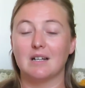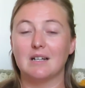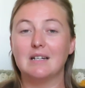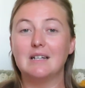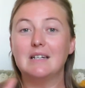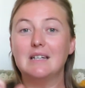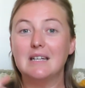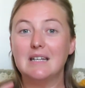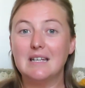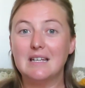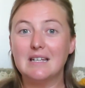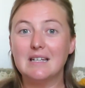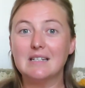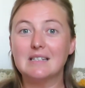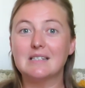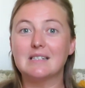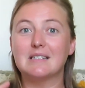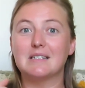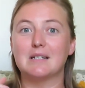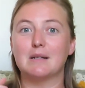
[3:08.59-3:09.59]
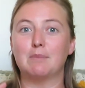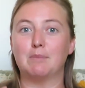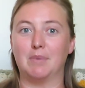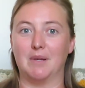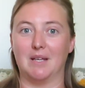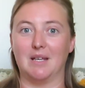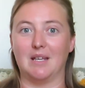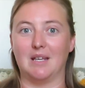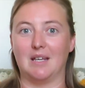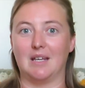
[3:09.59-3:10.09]
needs to
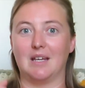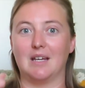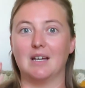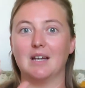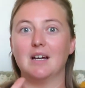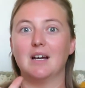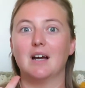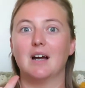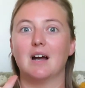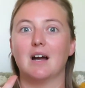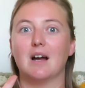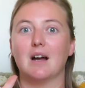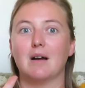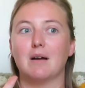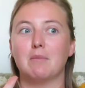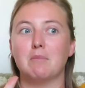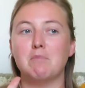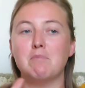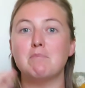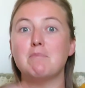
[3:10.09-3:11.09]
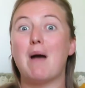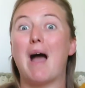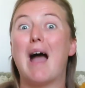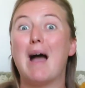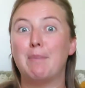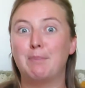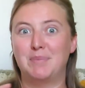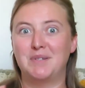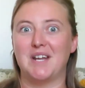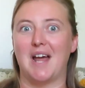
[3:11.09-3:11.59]
be
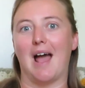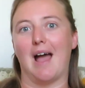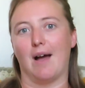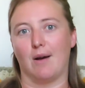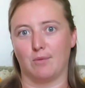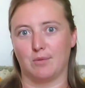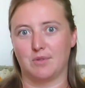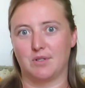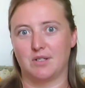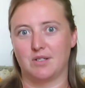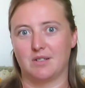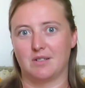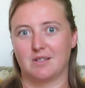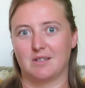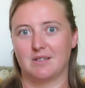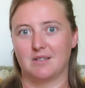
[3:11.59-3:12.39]
mapped out.